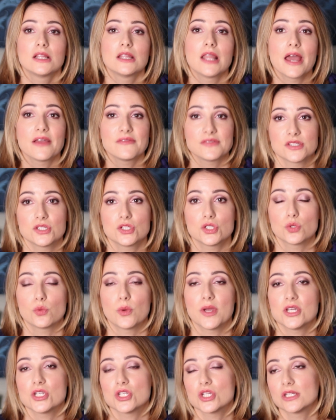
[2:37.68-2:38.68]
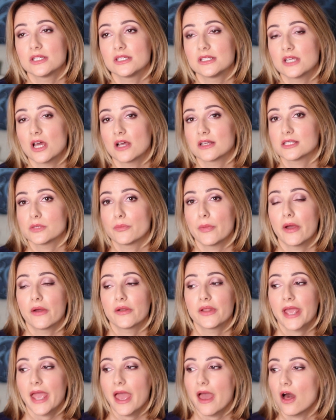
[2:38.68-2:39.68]
life situation, it talks
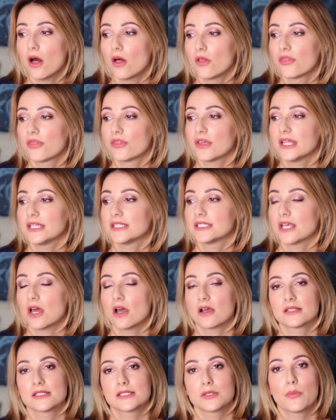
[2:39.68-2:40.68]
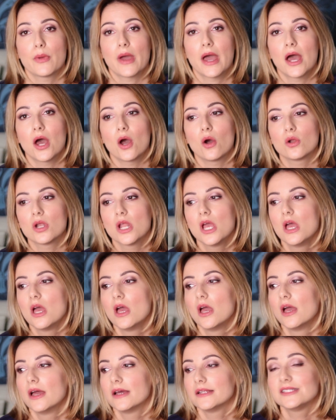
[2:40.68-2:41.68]
about health, it talks about
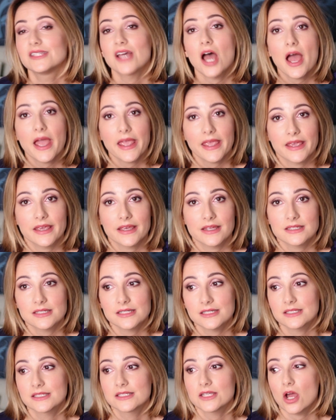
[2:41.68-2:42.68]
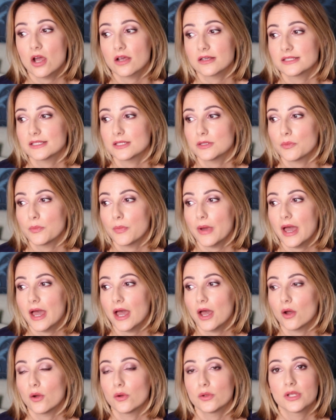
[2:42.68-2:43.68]
diet, it talks
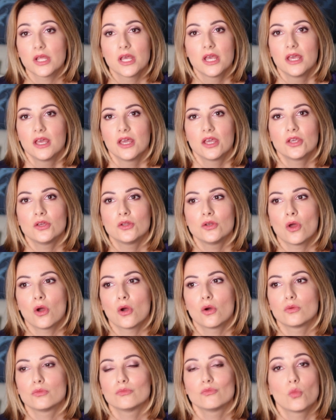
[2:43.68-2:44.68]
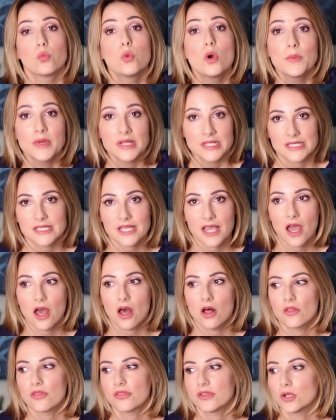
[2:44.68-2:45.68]
about women's
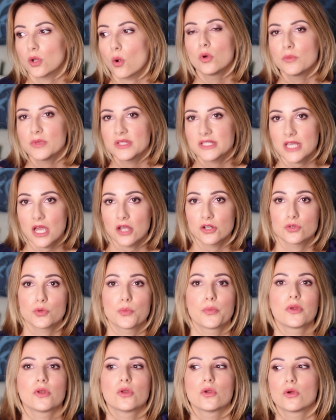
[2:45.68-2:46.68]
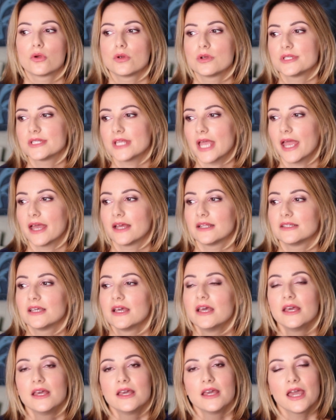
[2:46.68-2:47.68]
health and women's entrepreneurs, and
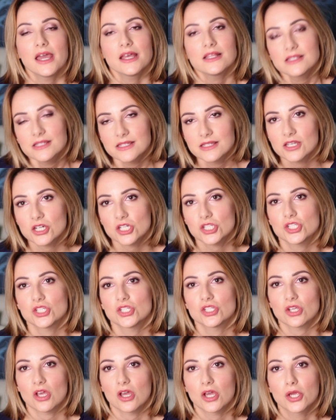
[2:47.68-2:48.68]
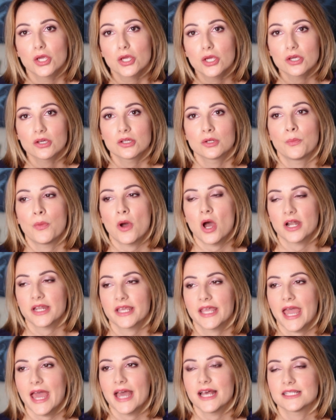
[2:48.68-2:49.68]
it's such a good
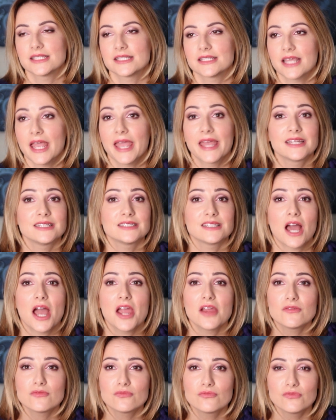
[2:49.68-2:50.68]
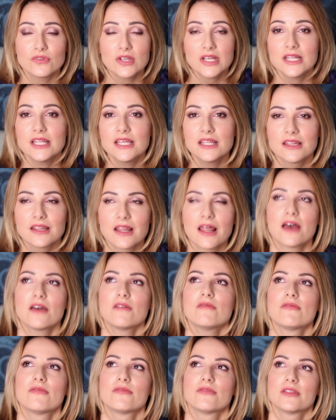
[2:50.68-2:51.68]
podcast. And I really
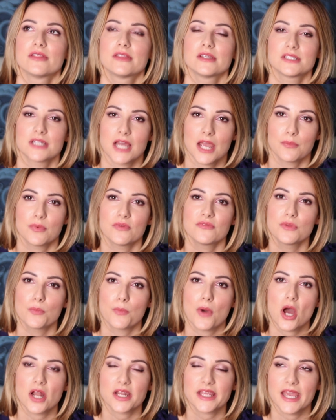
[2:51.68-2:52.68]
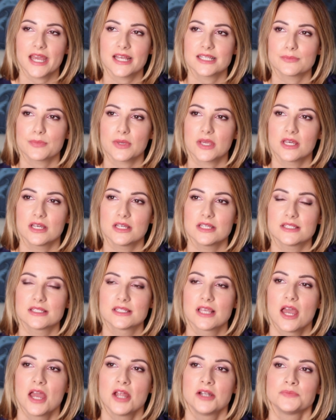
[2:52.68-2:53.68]
love the type of the podcast
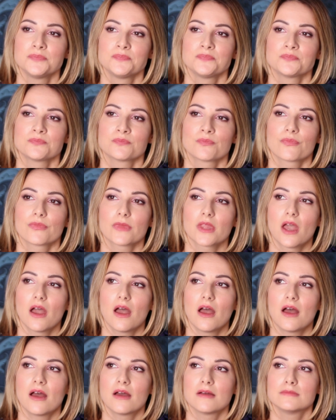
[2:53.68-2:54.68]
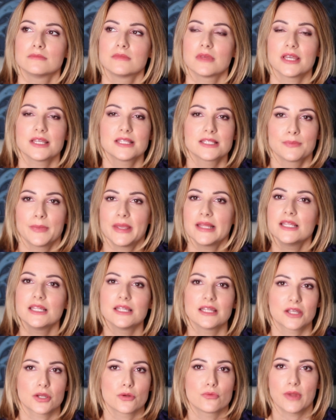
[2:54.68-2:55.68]
because it's mainly
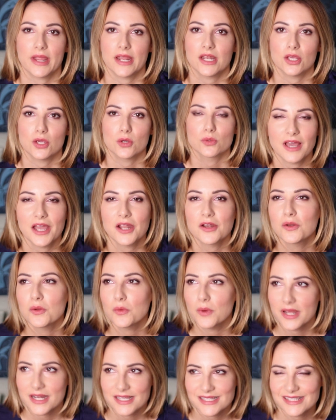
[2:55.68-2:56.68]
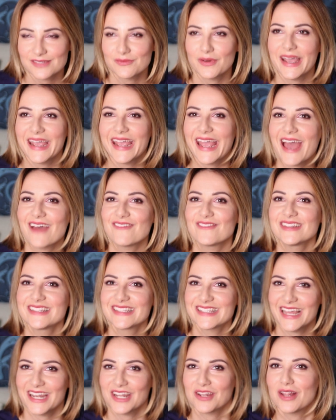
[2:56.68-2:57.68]
like a radio. I don't know why I haven't
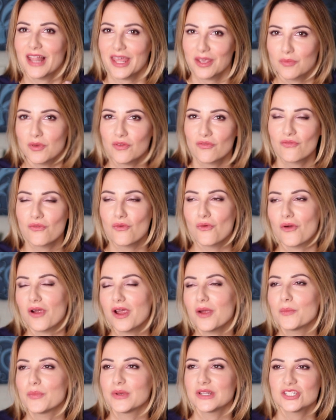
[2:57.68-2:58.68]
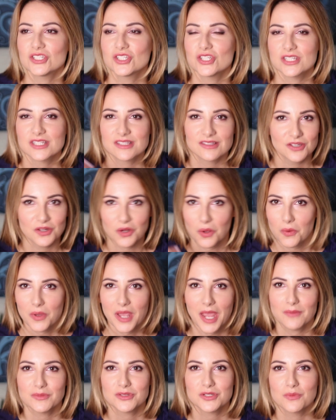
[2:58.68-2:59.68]
said it like before, but it just
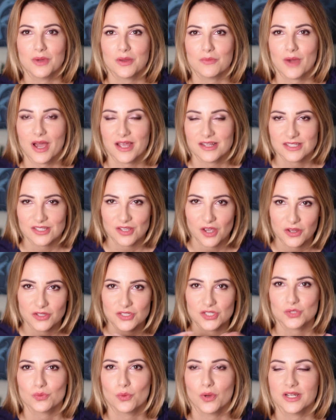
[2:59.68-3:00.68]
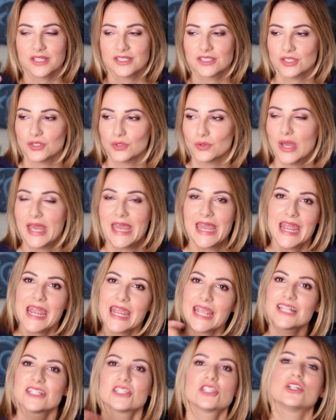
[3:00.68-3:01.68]
came to my mind, so I just wanted to
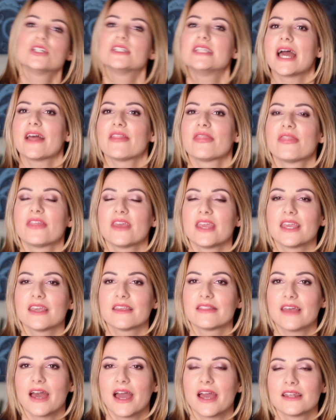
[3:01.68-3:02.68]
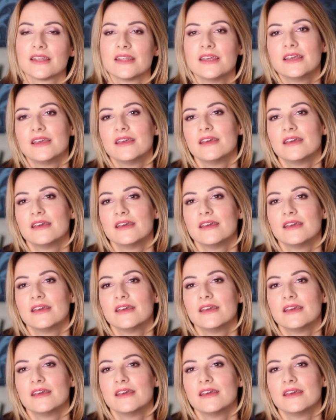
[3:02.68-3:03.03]
insert that thing that